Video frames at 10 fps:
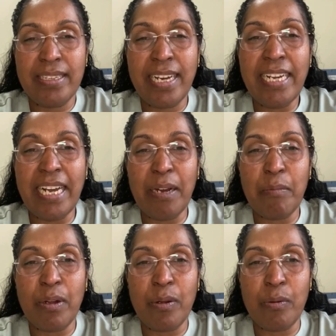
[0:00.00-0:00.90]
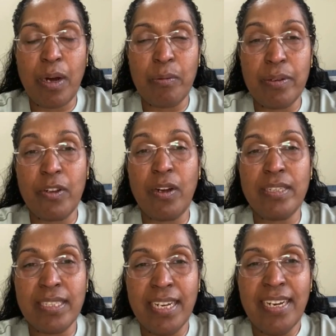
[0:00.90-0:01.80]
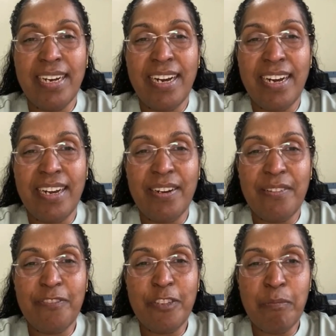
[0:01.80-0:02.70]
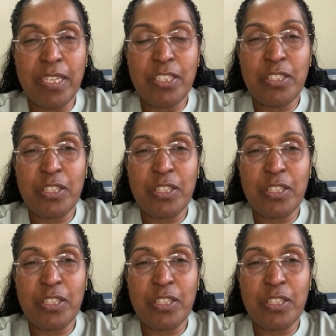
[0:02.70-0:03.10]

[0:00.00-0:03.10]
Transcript: thinking about, well, we've got a few months